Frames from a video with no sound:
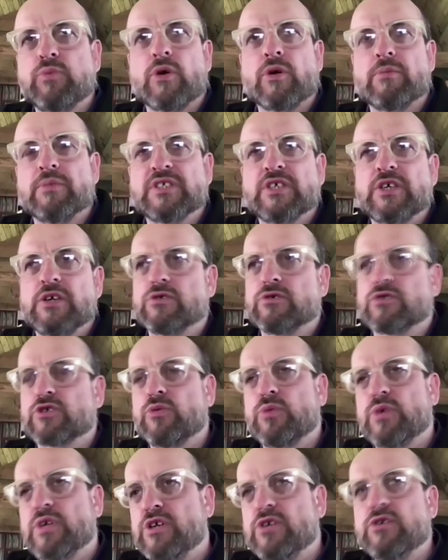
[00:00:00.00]
What materials
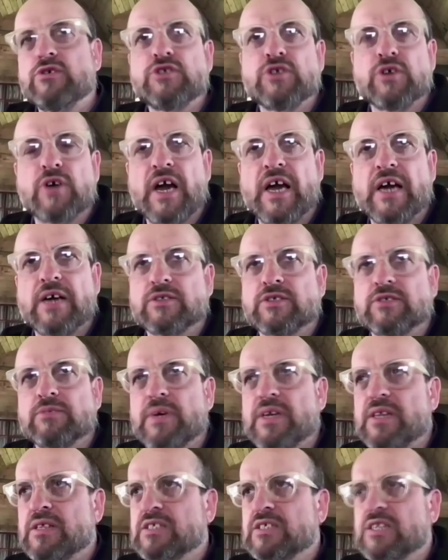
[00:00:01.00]
could we use your house to
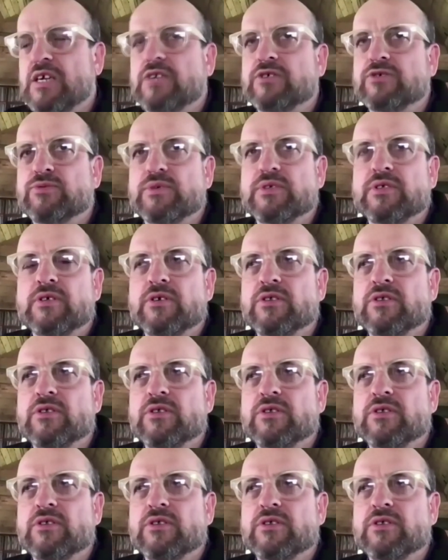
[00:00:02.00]
make the sounds with?